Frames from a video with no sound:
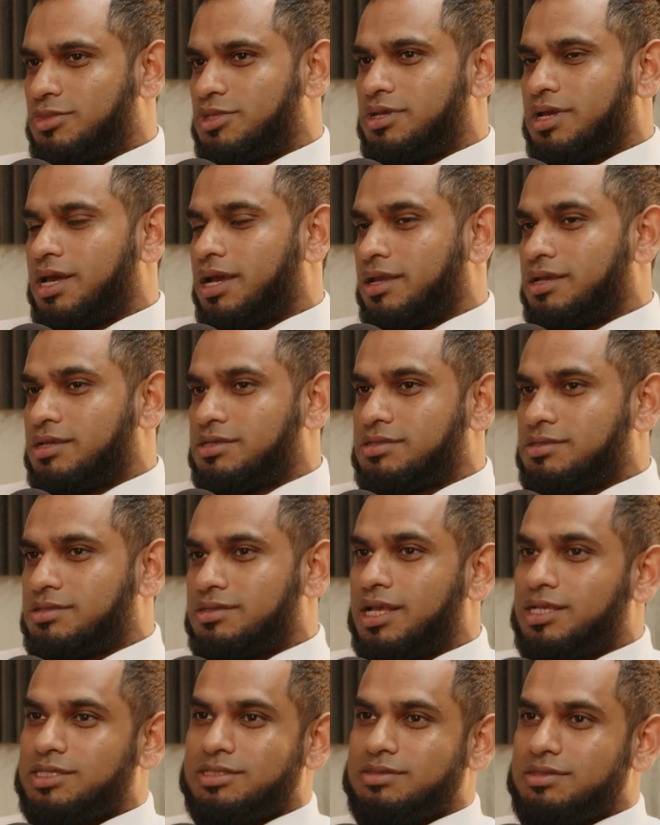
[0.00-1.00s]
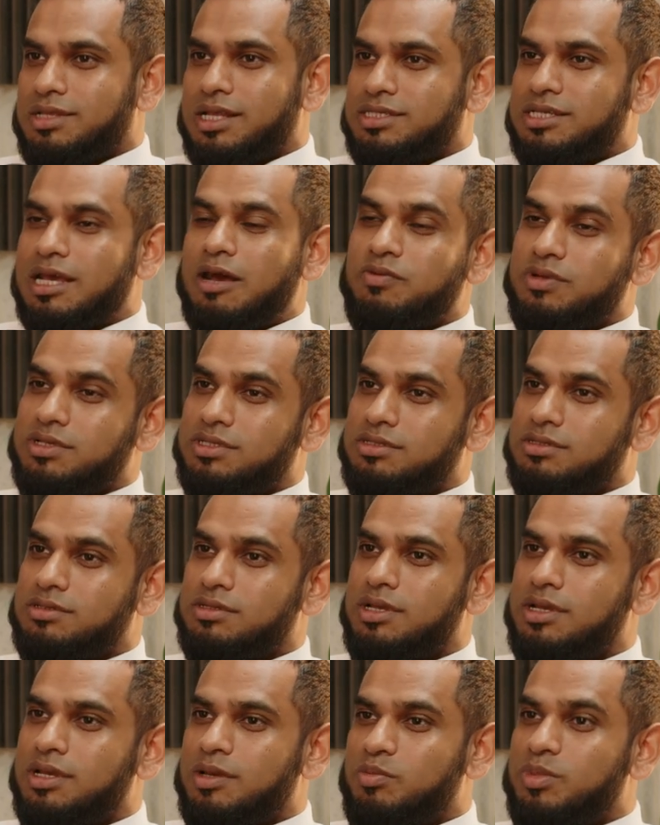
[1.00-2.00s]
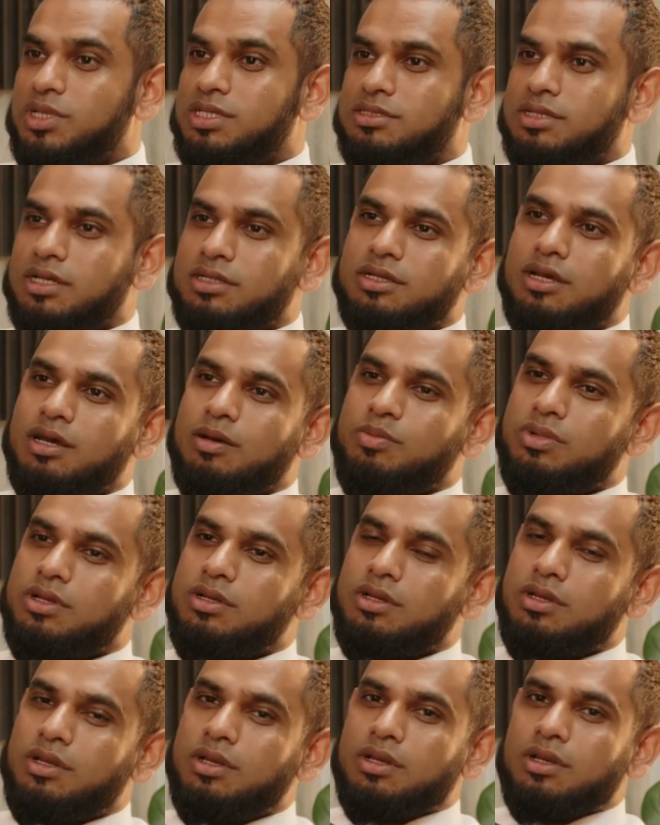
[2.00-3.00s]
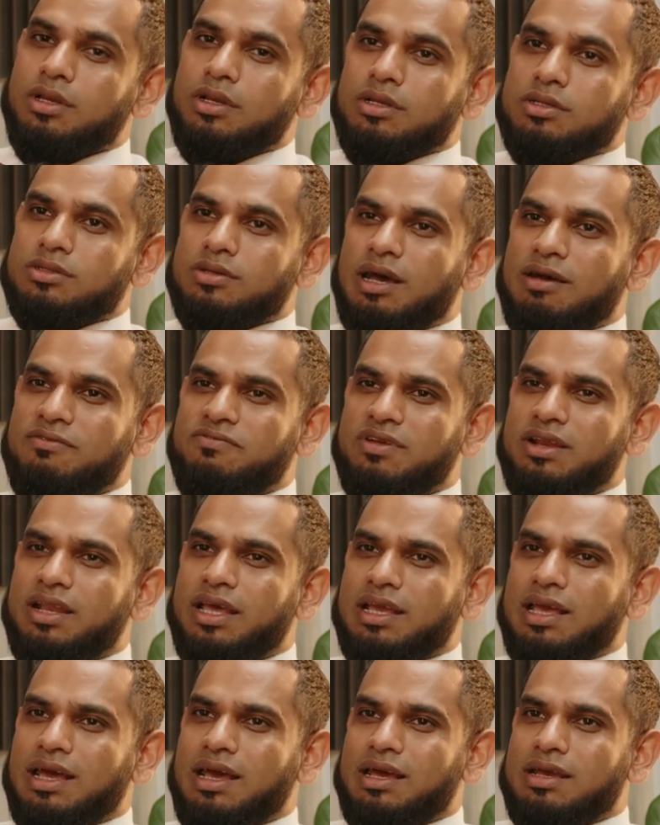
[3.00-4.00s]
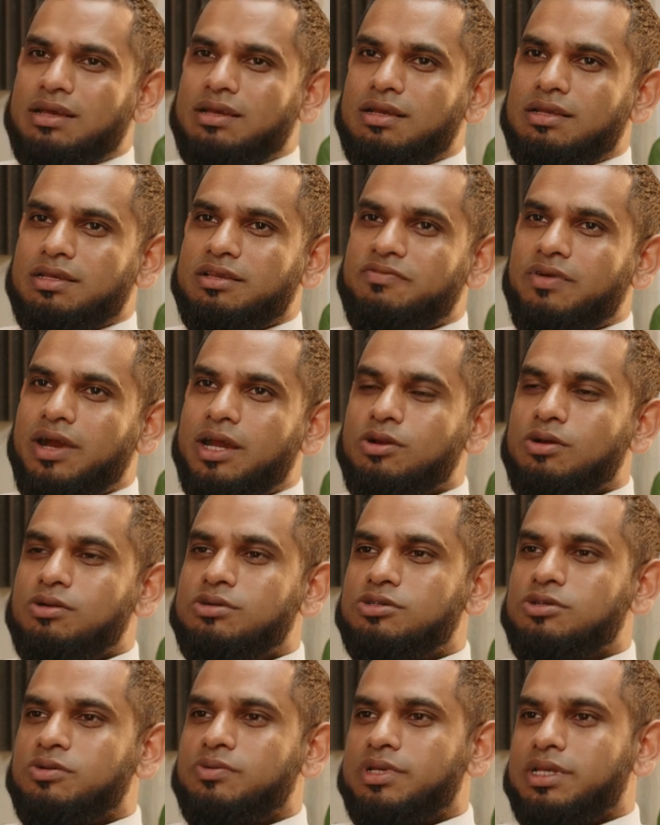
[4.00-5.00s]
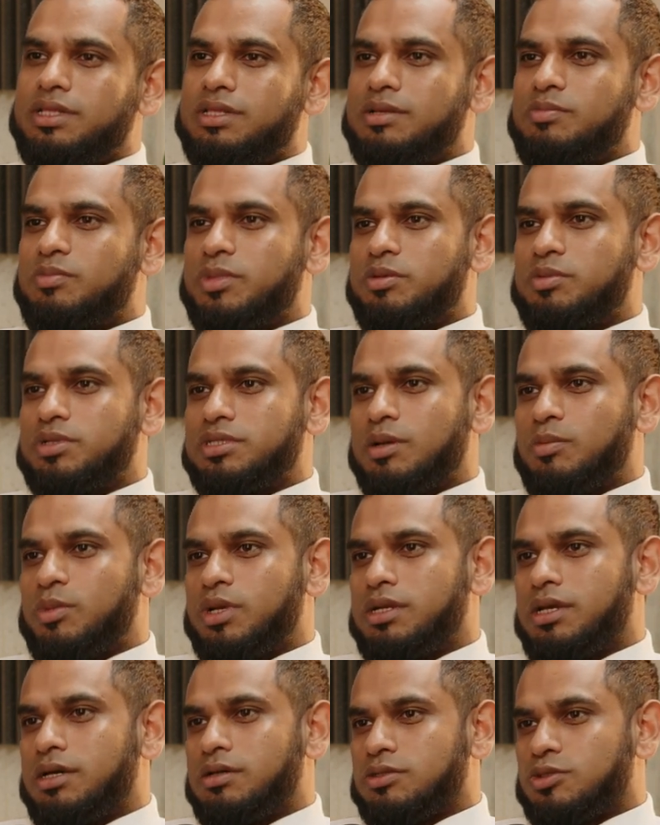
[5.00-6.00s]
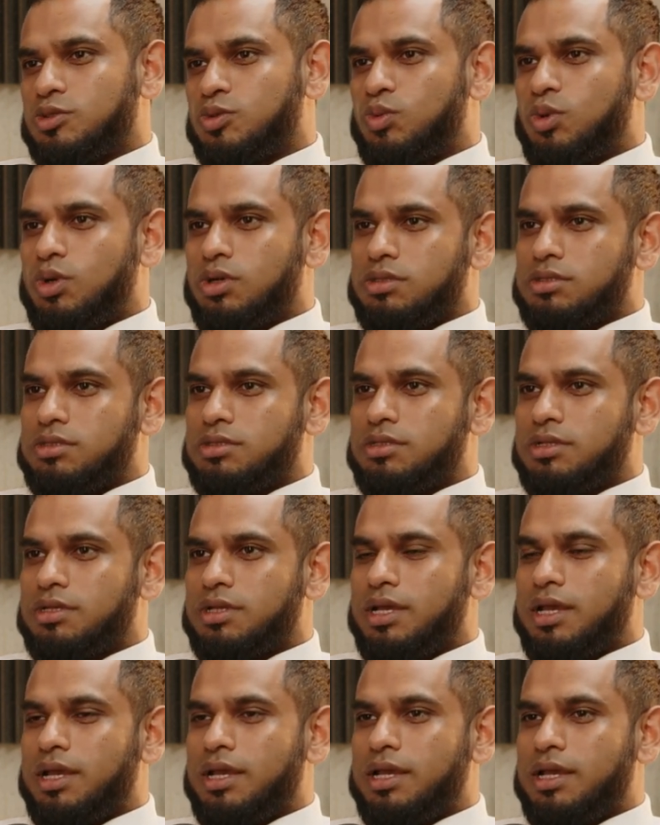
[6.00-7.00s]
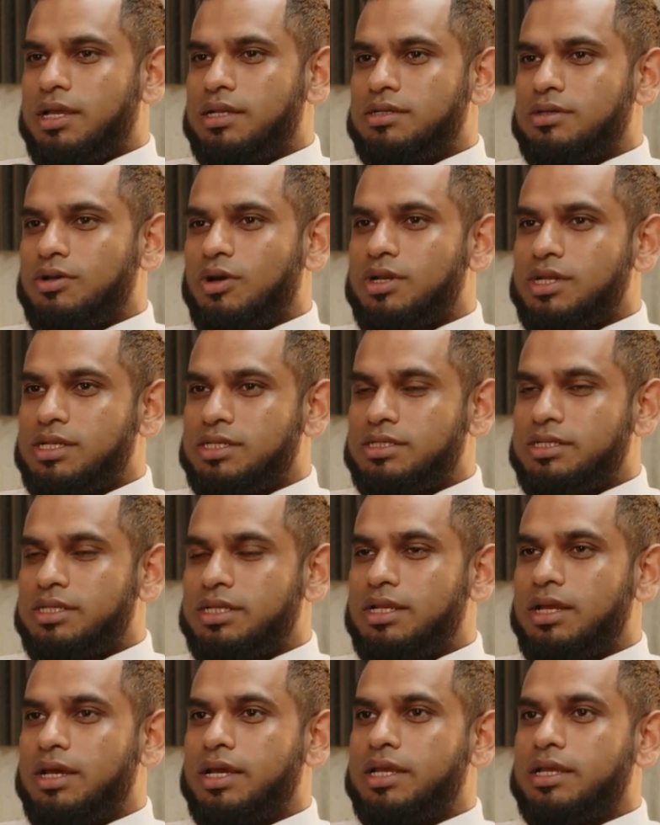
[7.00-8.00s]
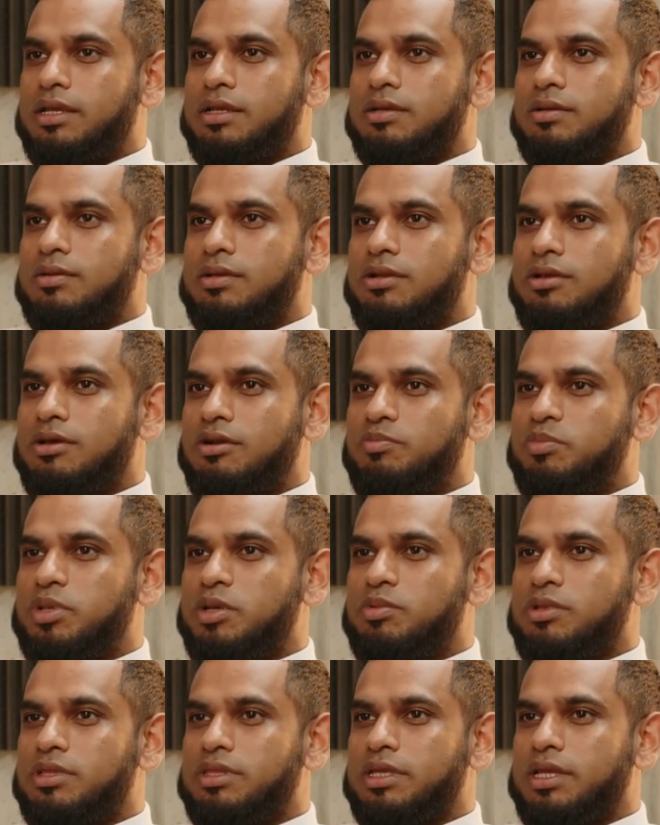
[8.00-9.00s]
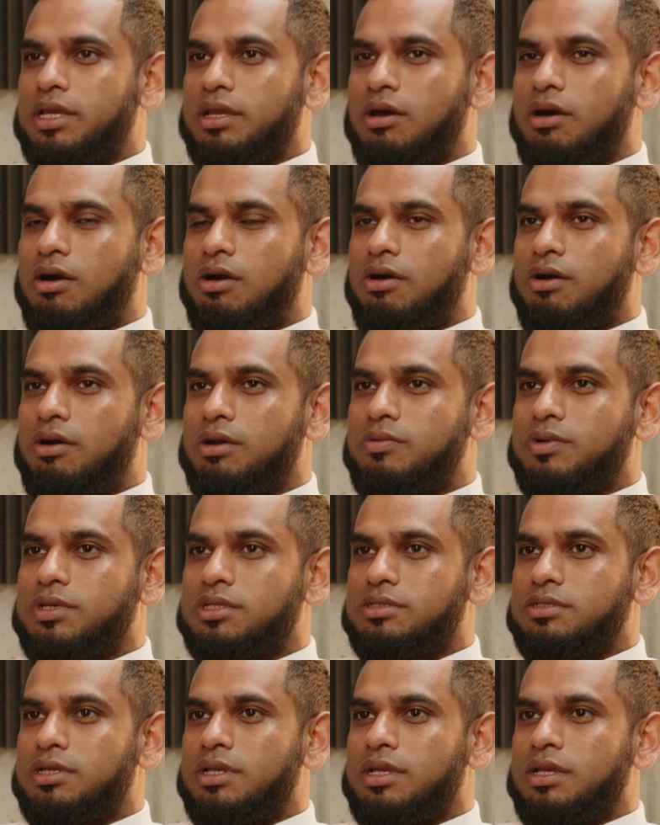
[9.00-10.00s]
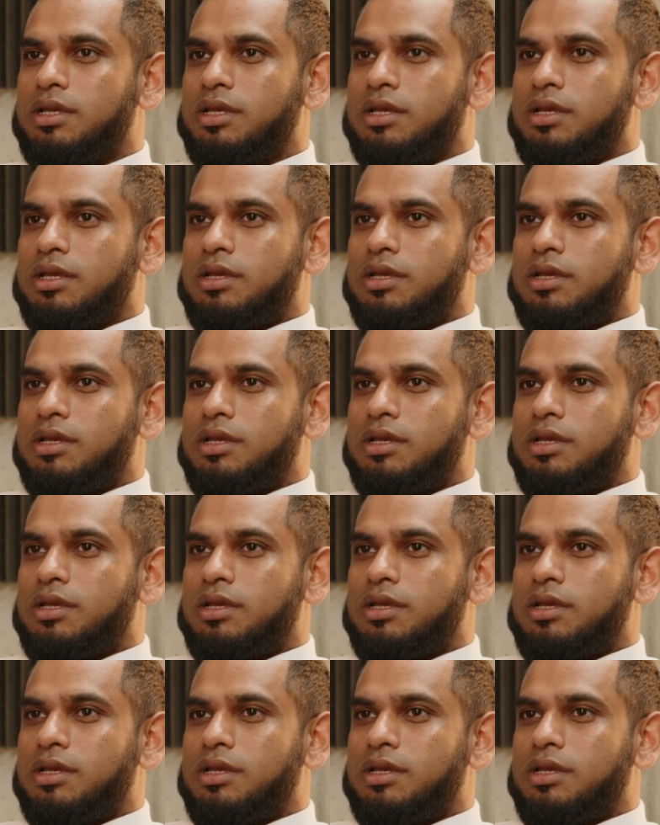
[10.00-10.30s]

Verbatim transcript: the, I guess that's that's how it's been set up. So I feel like if I don't do it, then maybe someone else won't. And honestly, like a lot of people think, oh, it was